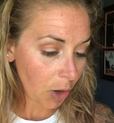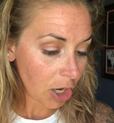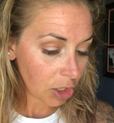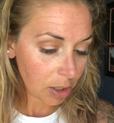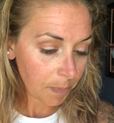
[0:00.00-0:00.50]

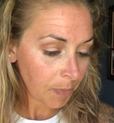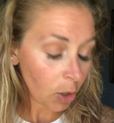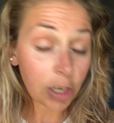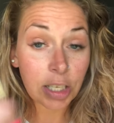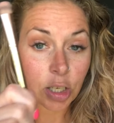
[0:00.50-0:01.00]
brush,
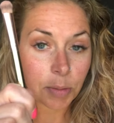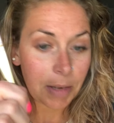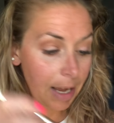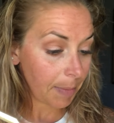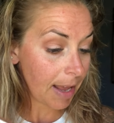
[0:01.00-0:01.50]
or excuse me,
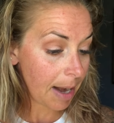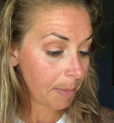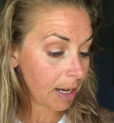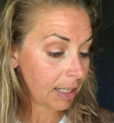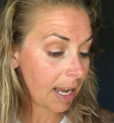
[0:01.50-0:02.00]
yeah, and I'm
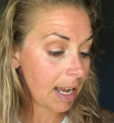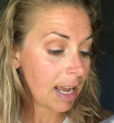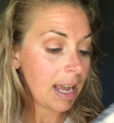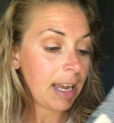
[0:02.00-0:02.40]
gonna take